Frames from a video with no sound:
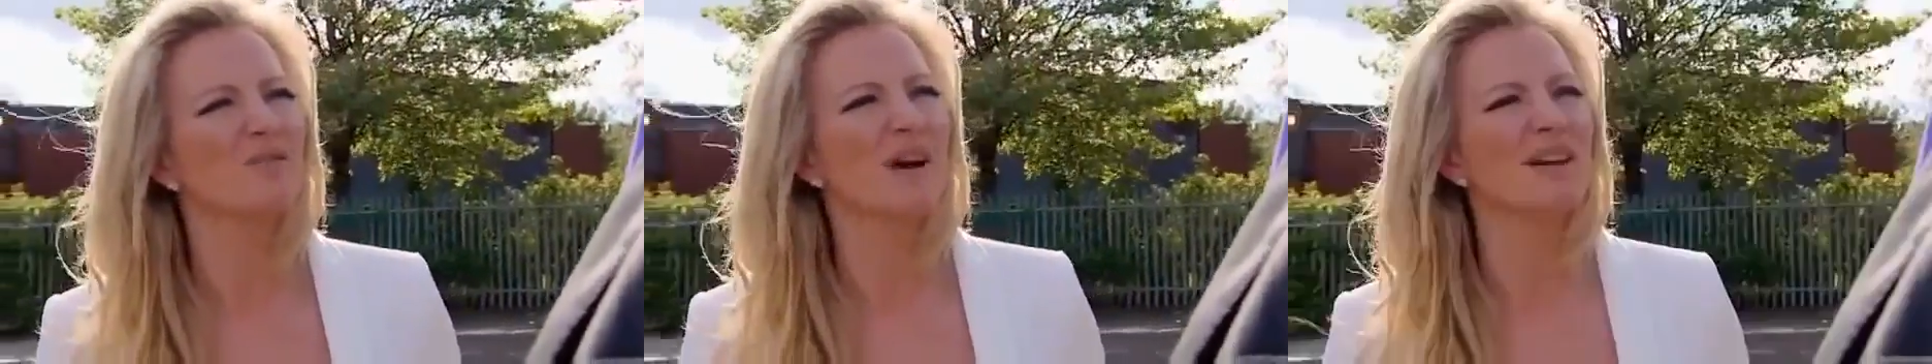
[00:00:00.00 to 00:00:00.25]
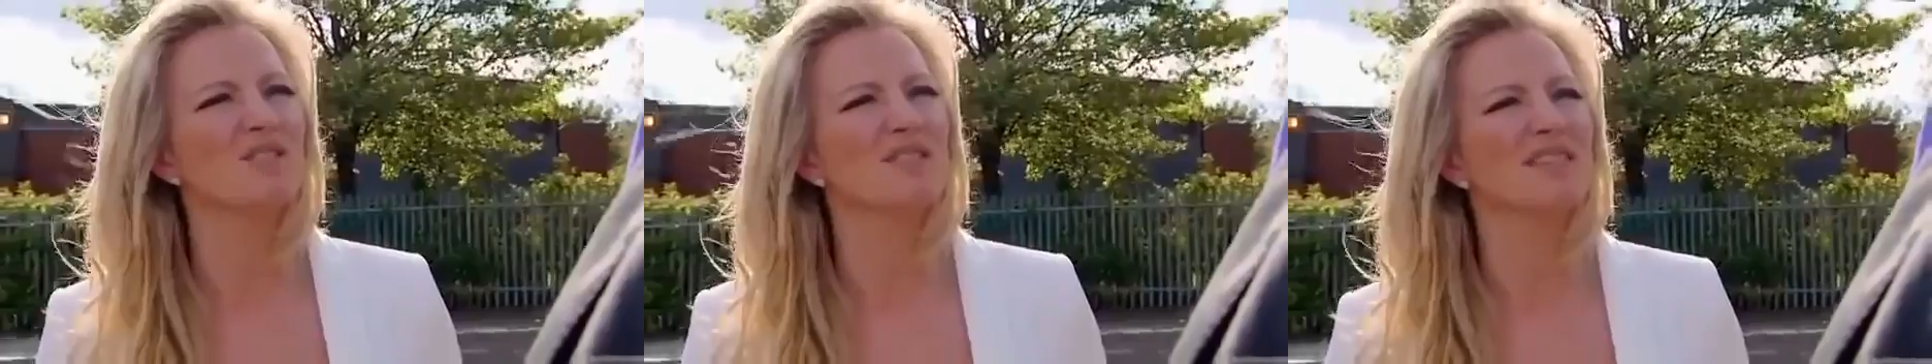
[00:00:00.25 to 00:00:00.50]

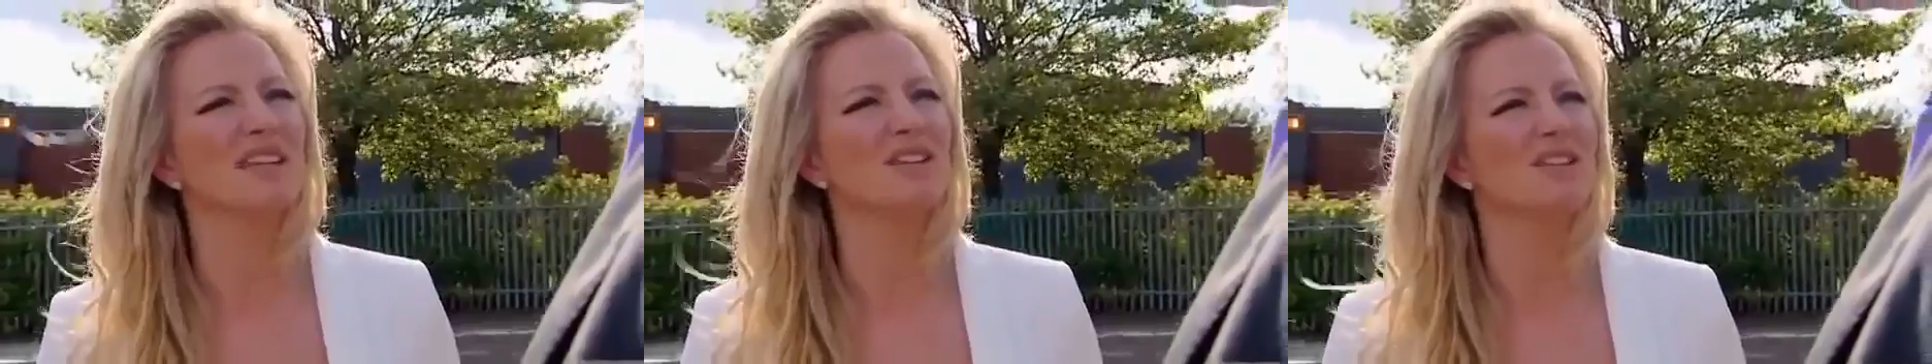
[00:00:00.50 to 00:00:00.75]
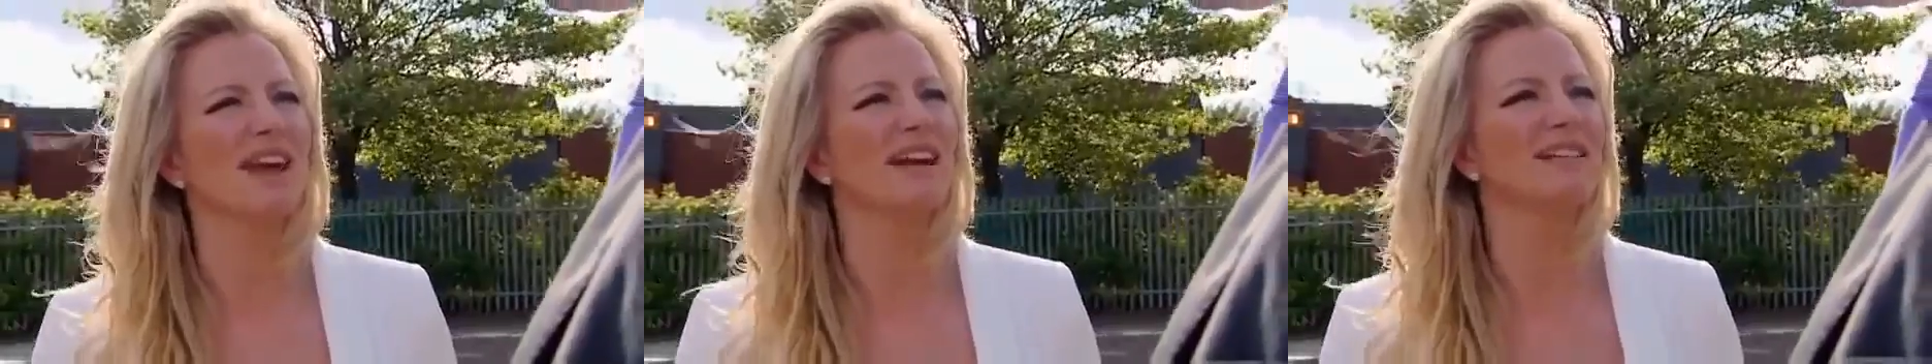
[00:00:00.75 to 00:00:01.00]
Why do you say
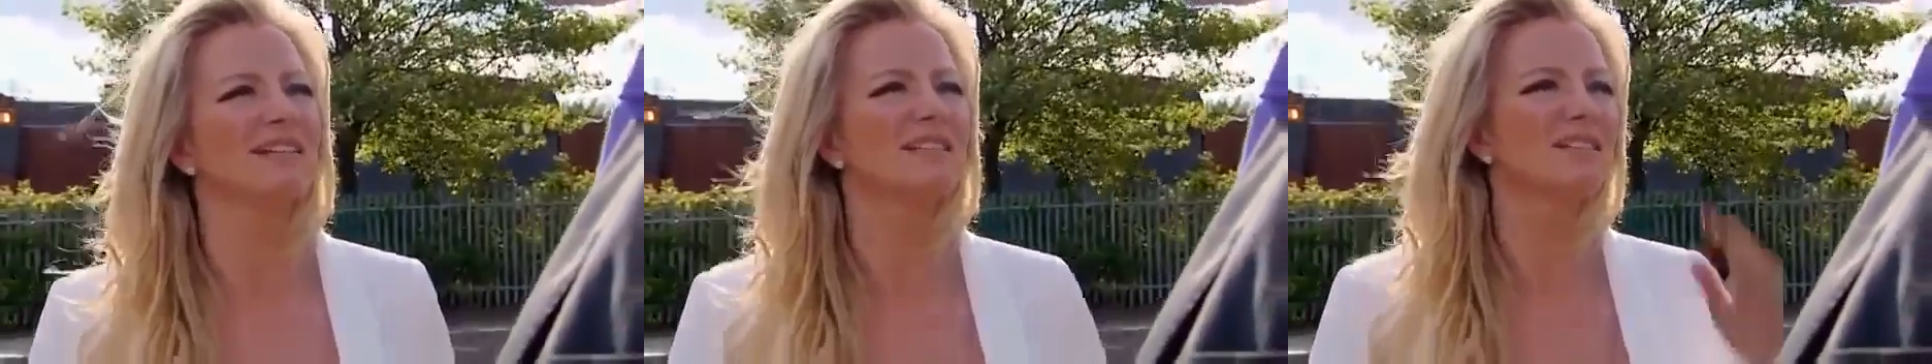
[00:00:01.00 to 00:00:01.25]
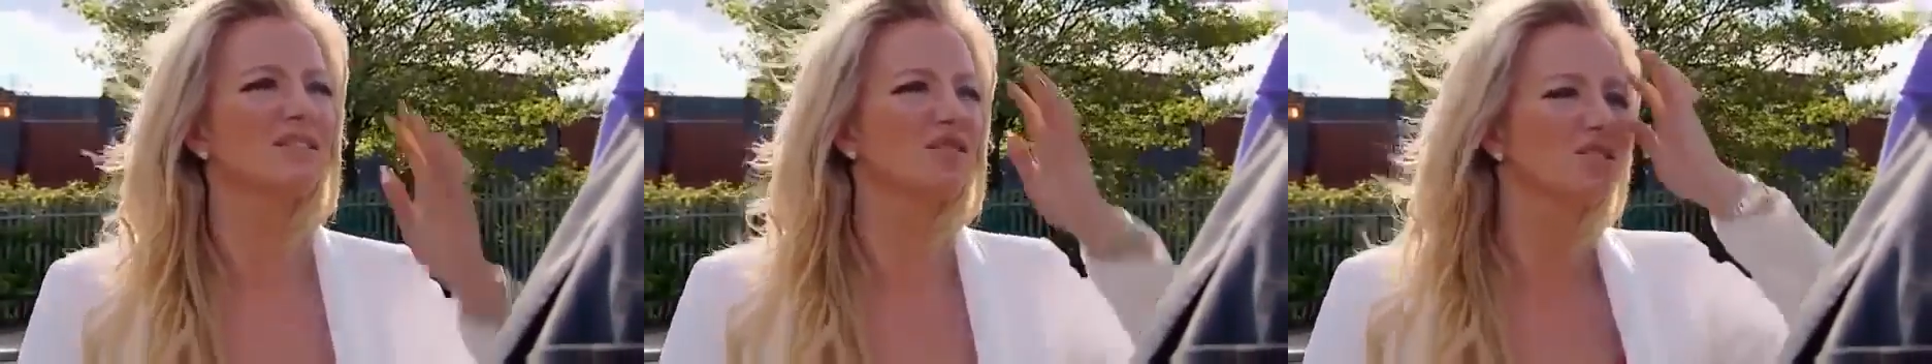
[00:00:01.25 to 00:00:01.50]
you
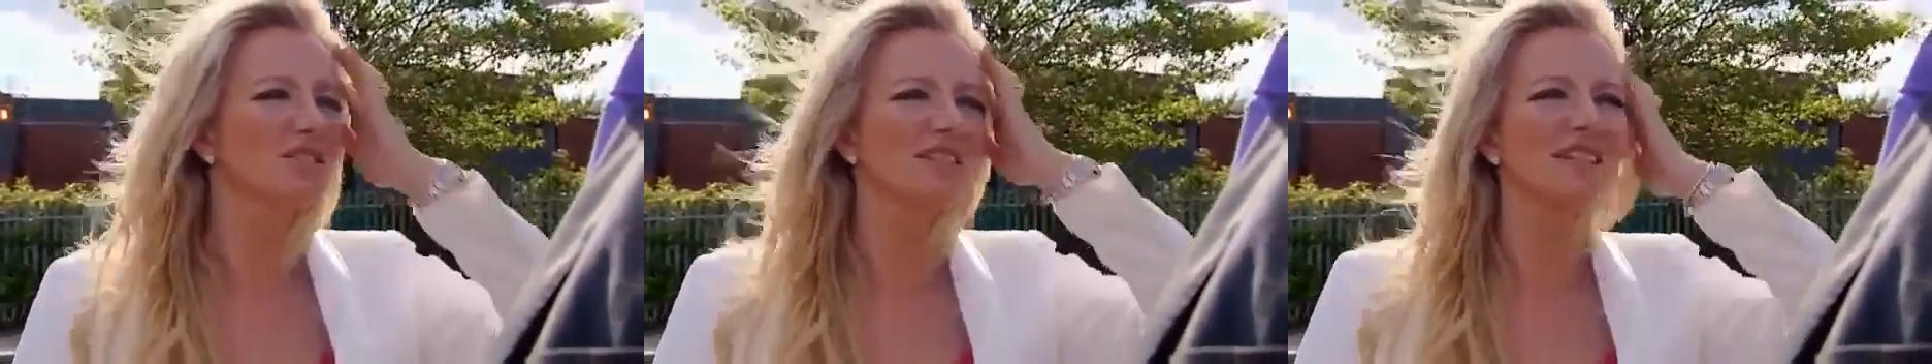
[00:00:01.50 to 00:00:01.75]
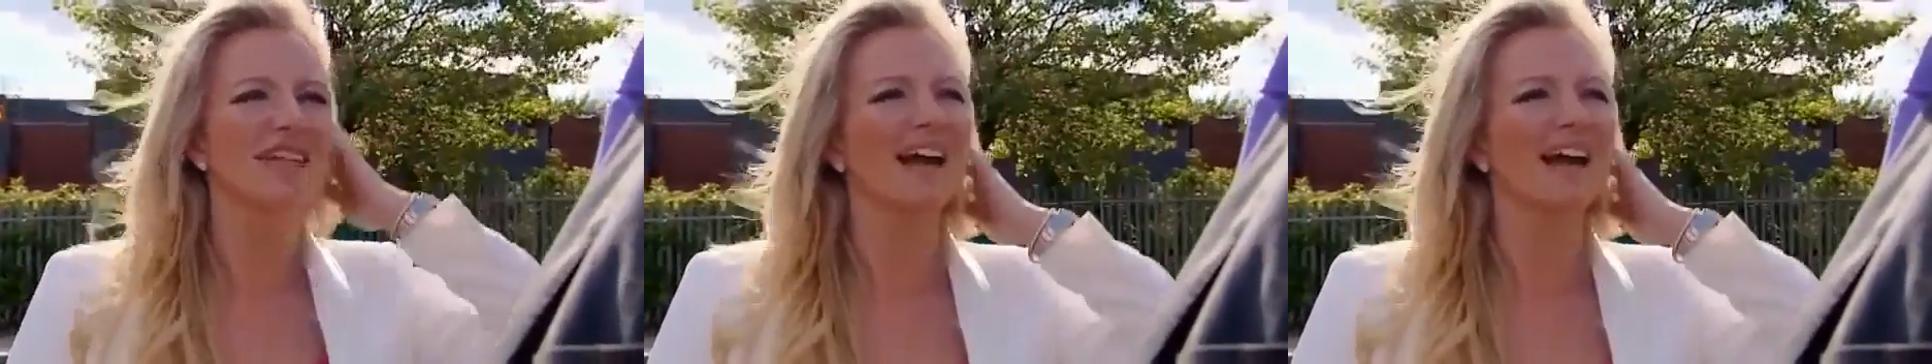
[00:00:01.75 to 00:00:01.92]
can't? Surely you